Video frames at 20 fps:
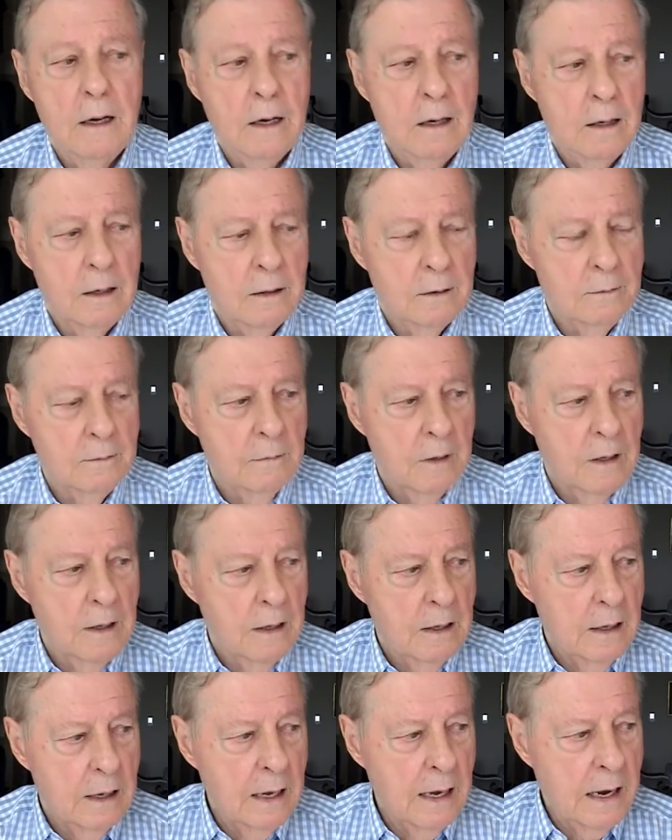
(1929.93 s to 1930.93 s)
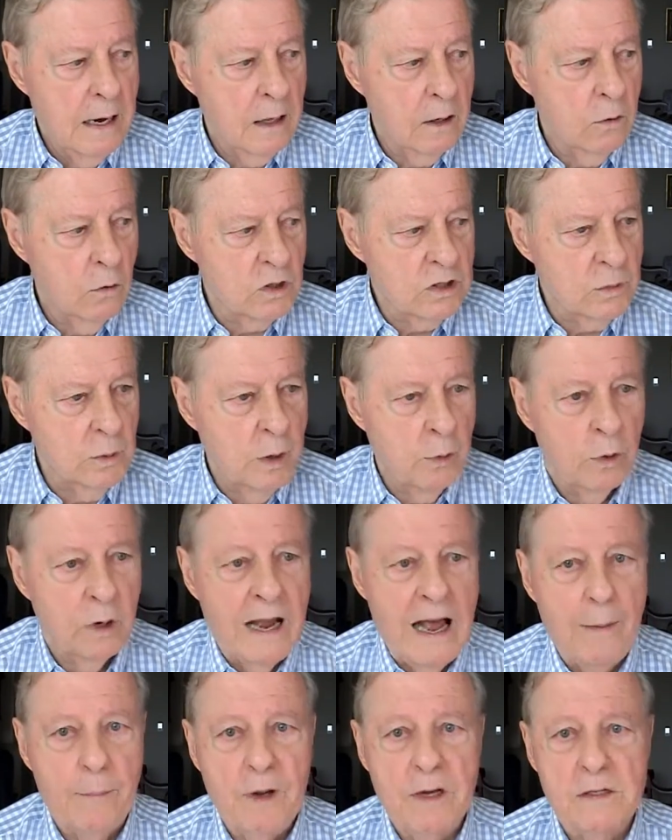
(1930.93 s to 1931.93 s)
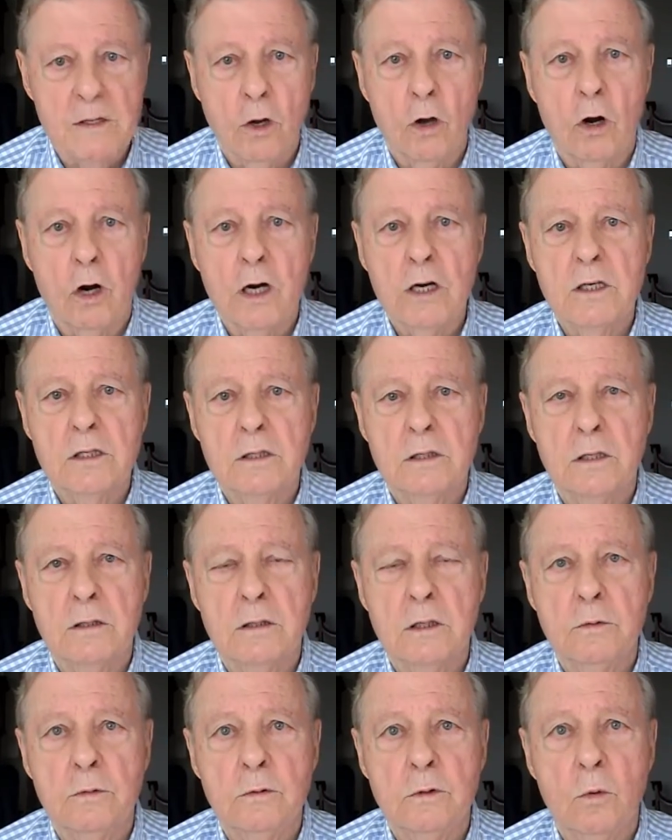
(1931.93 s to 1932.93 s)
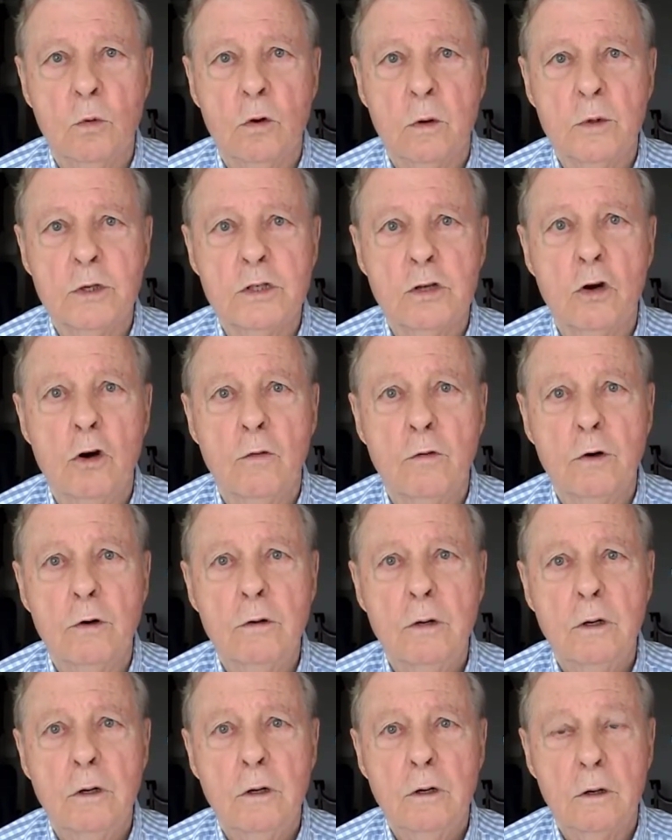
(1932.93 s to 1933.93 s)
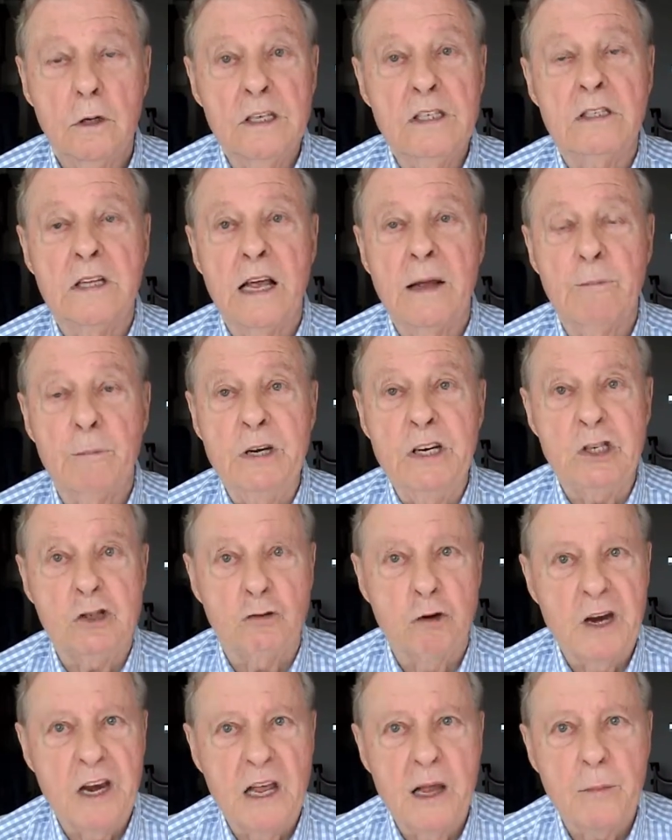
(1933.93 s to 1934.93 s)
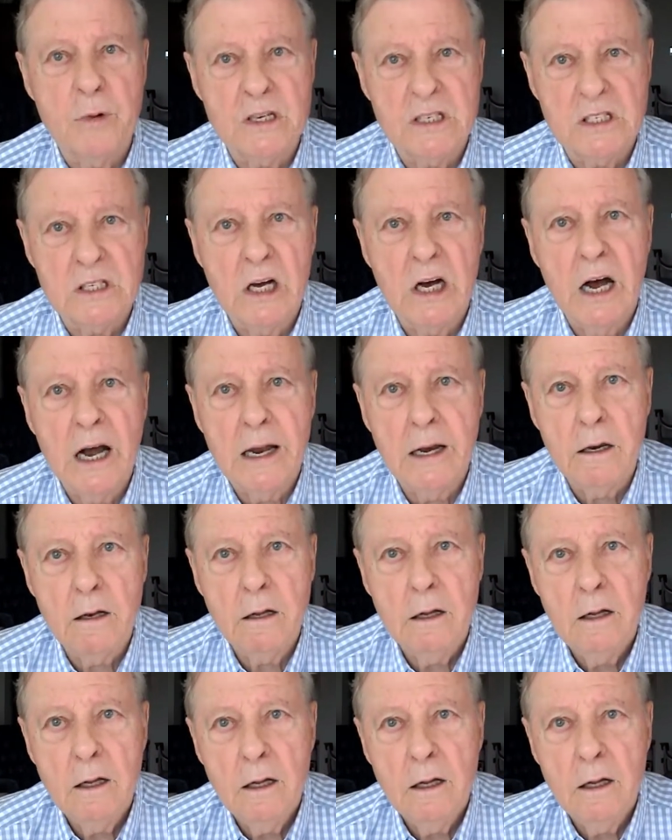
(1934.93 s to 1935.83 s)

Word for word: Um, and of course, we were happy as larks that the, the war was over. Or at least the peace treaty had been signed.